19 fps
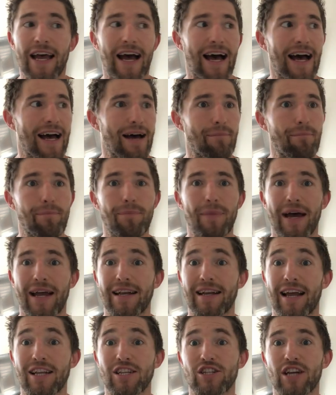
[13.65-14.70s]

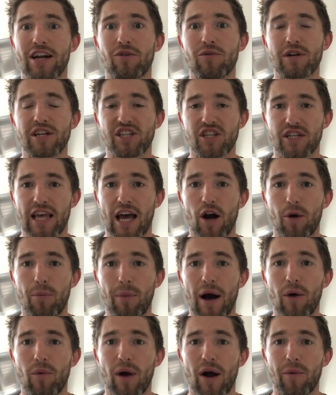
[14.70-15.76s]
and generally just help
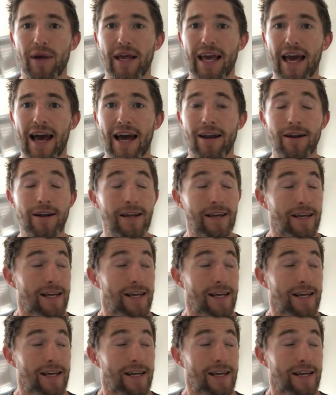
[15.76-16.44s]
out where we can.